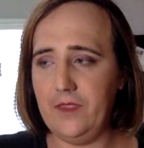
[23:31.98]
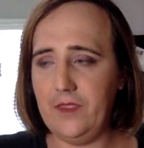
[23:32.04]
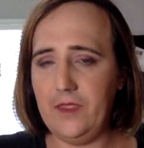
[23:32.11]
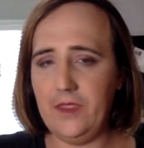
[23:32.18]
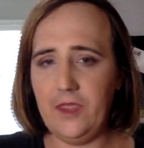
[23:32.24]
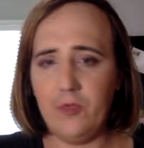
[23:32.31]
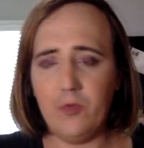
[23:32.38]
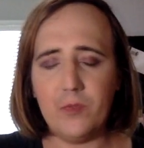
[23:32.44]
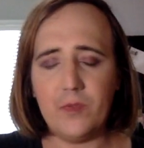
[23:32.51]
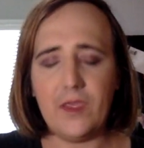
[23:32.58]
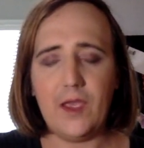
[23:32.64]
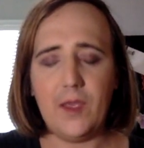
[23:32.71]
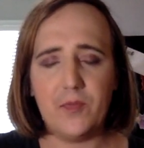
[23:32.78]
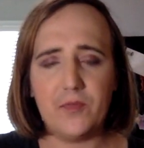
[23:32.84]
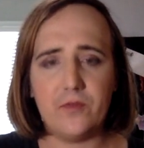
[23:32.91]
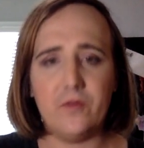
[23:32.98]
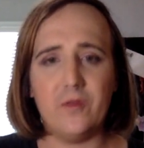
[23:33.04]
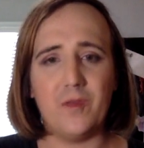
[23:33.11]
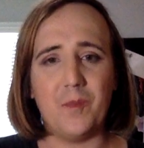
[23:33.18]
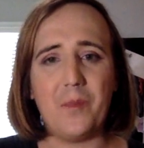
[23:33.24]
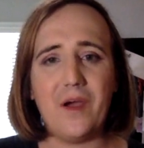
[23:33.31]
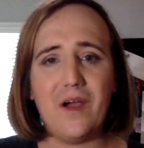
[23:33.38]
It would be absolutely
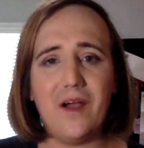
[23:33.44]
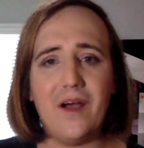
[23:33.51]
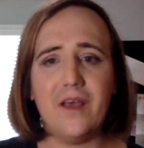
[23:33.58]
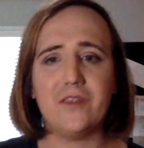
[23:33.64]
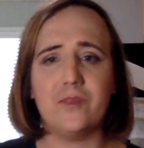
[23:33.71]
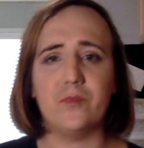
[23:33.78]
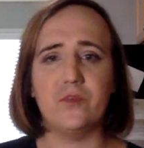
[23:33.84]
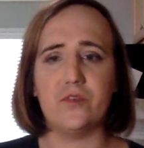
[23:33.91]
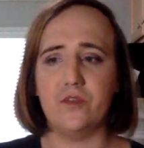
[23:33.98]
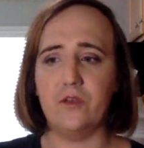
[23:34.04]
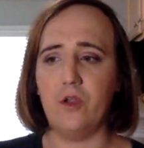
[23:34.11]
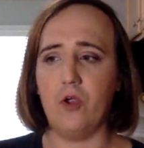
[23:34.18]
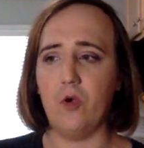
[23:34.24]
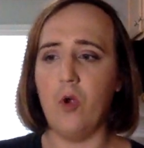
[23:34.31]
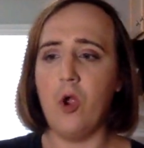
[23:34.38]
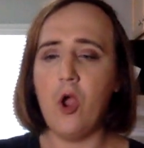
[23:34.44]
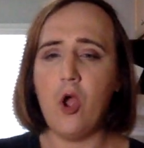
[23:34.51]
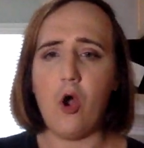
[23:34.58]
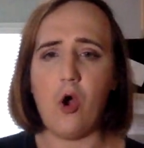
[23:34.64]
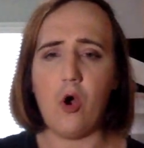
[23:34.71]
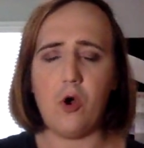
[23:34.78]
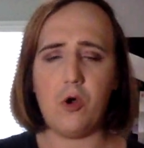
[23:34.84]
impossible to know
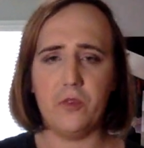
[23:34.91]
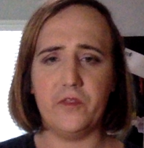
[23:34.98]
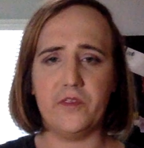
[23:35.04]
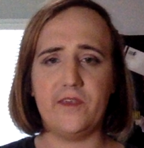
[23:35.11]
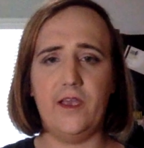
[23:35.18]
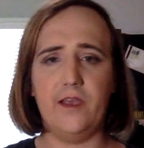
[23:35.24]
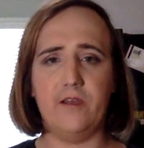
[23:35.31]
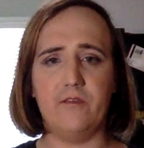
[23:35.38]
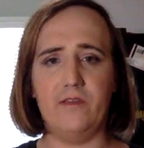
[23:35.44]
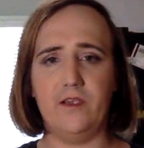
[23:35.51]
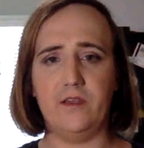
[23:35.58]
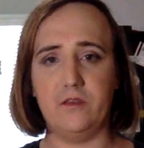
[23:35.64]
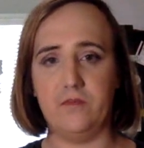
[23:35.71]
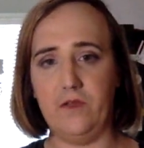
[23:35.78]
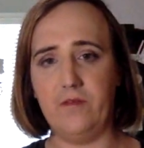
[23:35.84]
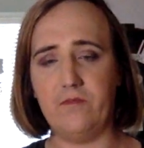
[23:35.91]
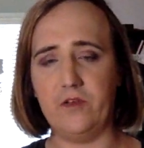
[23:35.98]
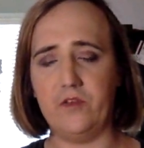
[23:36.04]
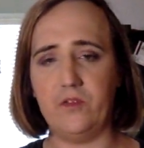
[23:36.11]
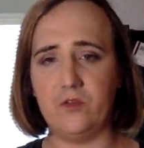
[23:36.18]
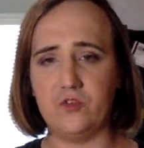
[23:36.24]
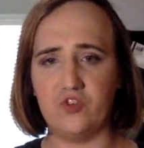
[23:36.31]
all the side effects of every
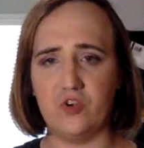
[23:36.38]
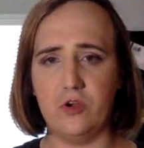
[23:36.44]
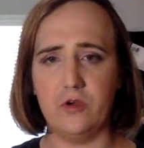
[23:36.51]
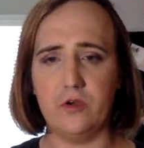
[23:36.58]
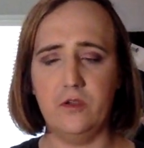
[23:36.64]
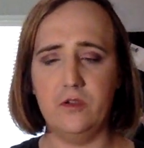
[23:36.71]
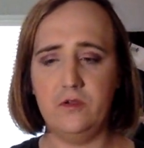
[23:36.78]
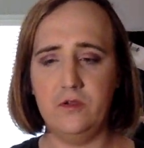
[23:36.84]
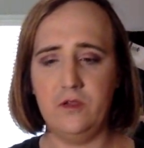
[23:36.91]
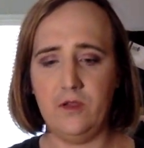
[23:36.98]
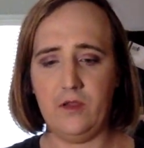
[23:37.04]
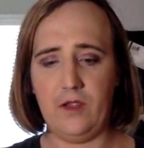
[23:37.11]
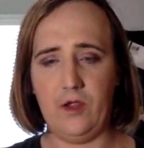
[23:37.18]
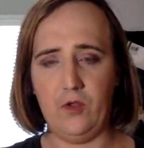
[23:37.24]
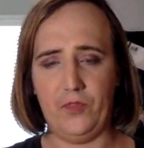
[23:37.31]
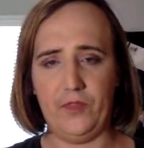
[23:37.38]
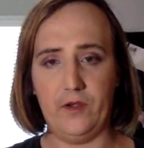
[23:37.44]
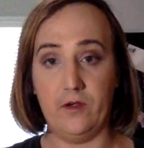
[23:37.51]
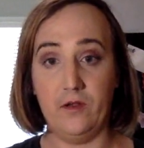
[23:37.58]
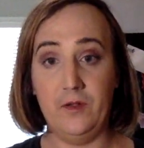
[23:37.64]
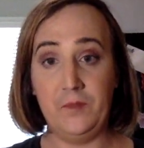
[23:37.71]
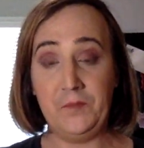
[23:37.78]
single drug out there.
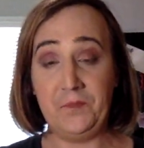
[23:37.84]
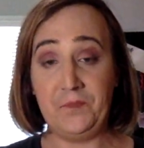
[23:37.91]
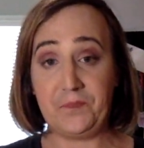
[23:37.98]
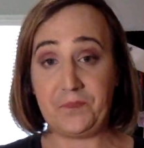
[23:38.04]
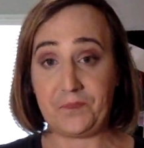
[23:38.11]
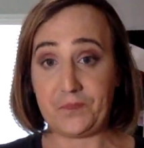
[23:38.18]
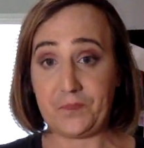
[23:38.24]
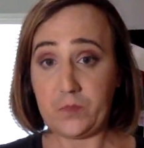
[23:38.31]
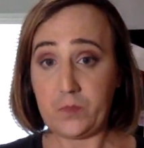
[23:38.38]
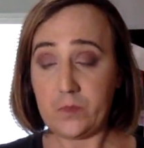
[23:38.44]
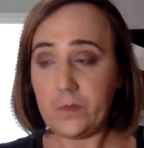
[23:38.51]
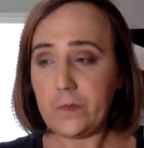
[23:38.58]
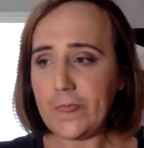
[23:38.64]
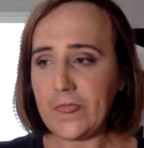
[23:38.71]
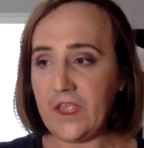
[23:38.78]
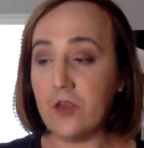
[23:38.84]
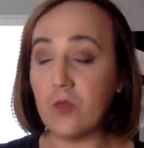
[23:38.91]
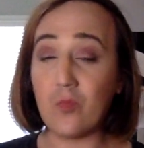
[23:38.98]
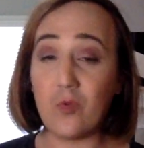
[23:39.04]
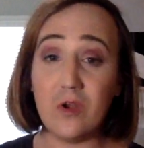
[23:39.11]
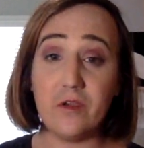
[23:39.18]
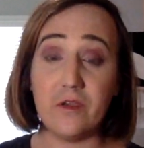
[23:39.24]
And
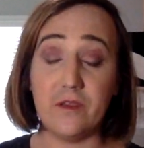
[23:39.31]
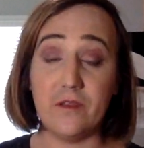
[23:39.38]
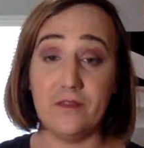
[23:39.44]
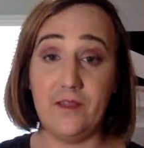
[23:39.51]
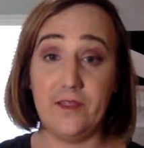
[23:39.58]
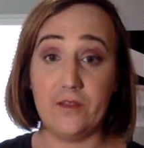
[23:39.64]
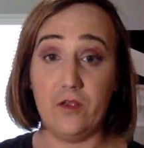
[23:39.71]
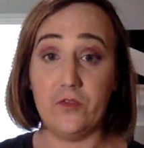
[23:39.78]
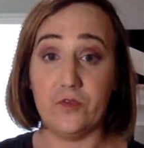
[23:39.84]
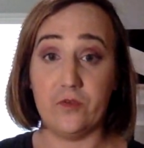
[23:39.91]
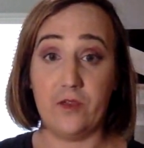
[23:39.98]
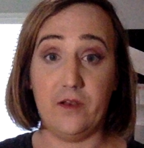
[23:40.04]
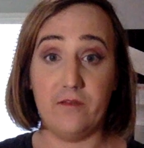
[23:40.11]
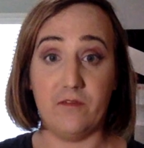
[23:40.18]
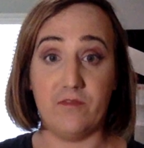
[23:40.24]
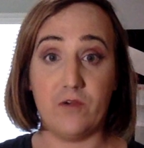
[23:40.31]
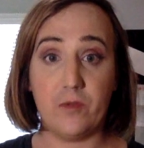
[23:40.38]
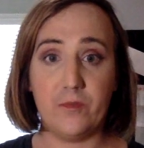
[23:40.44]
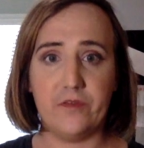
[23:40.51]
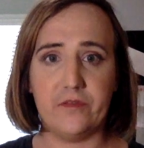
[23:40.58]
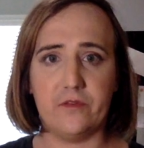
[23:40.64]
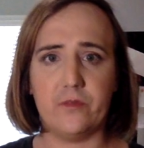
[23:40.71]
really, that's also kind of a
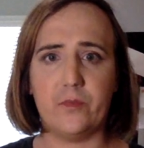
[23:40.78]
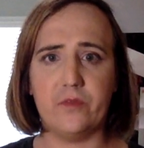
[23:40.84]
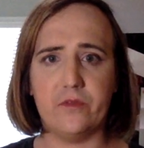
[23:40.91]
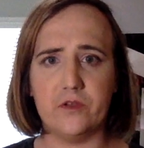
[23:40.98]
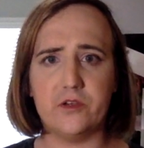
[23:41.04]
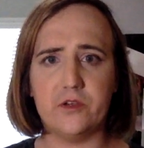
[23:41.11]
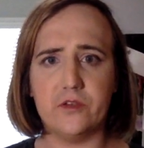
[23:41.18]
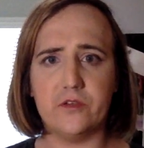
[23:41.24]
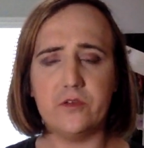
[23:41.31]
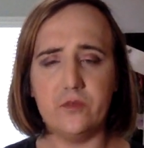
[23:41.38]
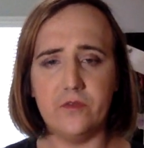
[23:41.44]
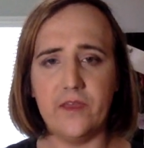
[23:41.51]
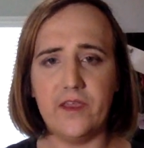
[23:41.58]
pharmacist's position is too.